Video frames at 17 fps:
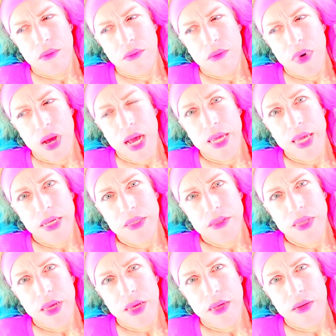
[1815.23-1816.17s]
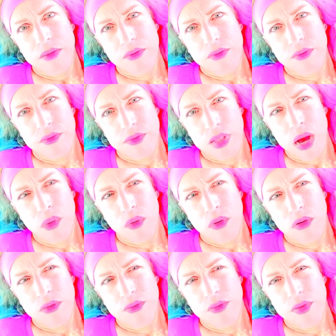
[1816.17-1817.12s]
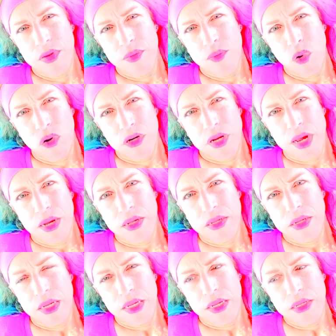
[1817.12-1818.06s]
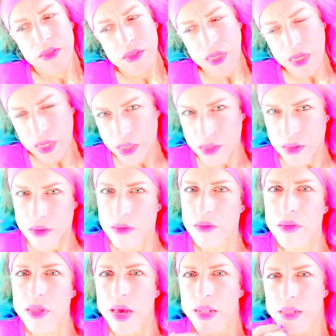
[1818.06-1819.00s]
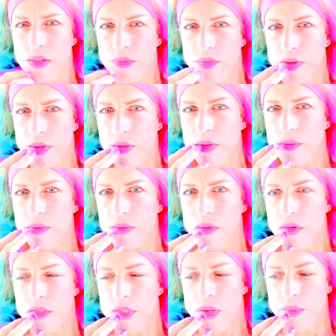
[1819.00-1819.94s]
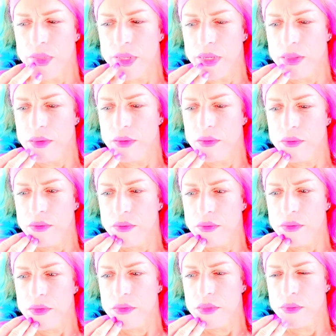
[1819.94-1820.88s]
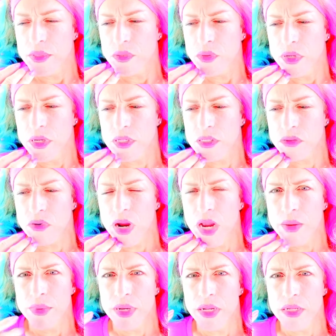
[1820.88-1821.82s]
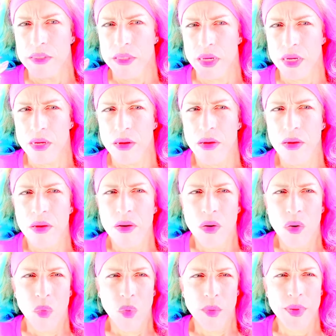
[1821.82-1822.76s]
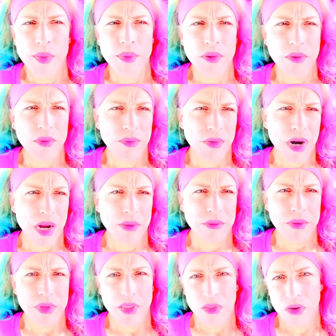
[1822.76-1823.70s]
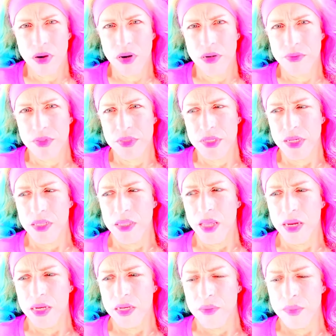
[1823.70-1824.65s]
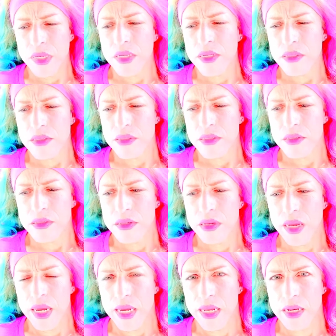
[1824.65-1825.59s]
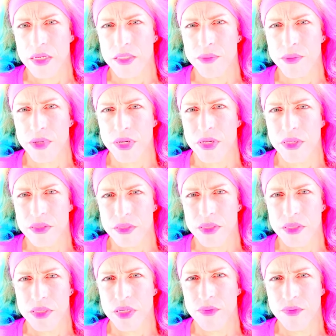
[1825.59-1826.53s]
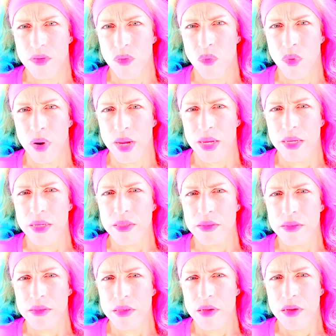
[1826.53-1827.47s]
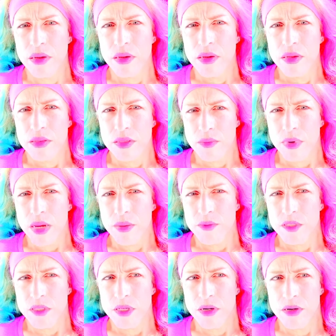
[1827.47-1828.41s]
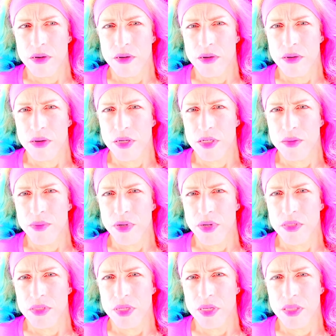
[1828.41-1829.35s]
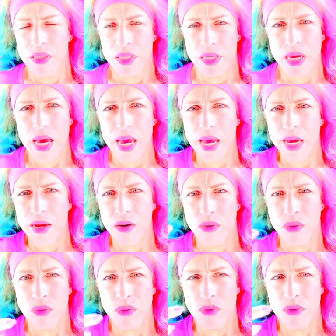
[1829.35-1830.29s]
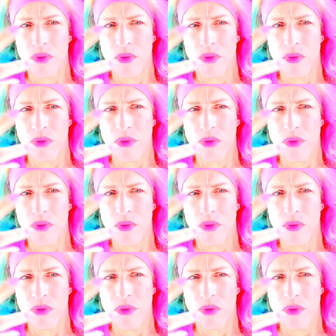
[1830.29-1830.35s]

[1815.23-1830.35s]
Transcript: I guess that flower of immortality, it's like the elephant or something, is the best way to describe it. It's like what people probably thought of as enlightenment and experience in different ways. Sometimes they're experiencing the echo